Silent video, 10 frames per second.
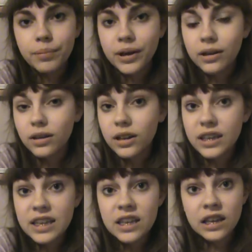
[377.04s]
but
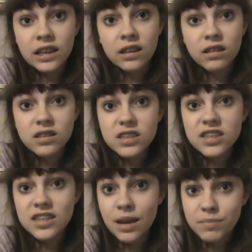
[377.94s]
he
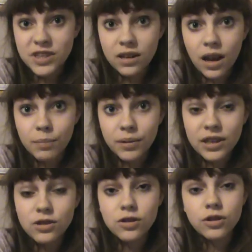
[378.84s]
stepped it up.
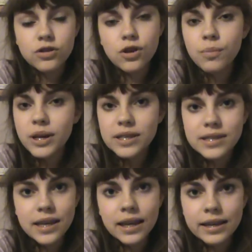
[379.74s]
He took so many
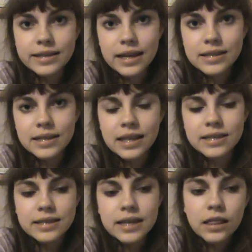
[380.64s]
singing and dancing
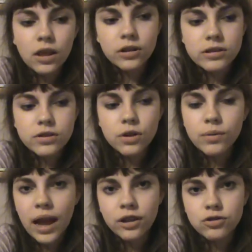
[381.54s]
lessons. He looked so
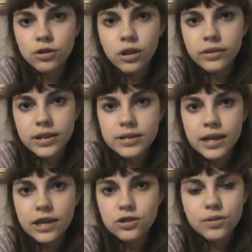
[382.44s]
natural on that
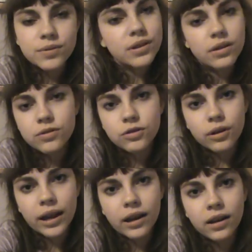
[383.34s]
stage. It was it was
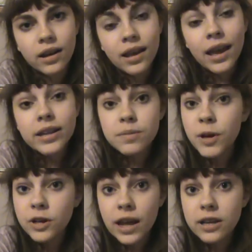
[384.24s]
great, and his
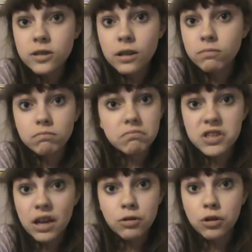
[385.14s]
American accent
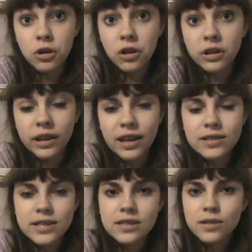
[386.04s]
sounded good. Like
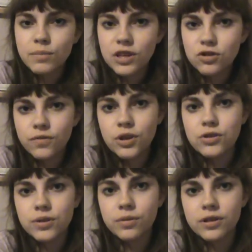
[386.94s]
I'd seen some
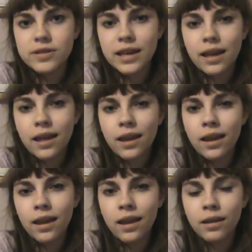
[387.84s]
interviews where it was like,
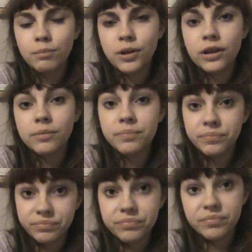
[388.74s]
eh, but
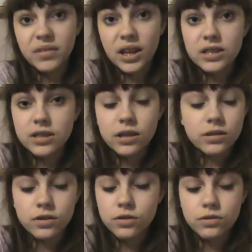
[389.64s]
it's
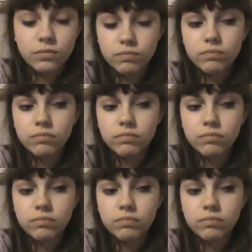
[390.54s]
it's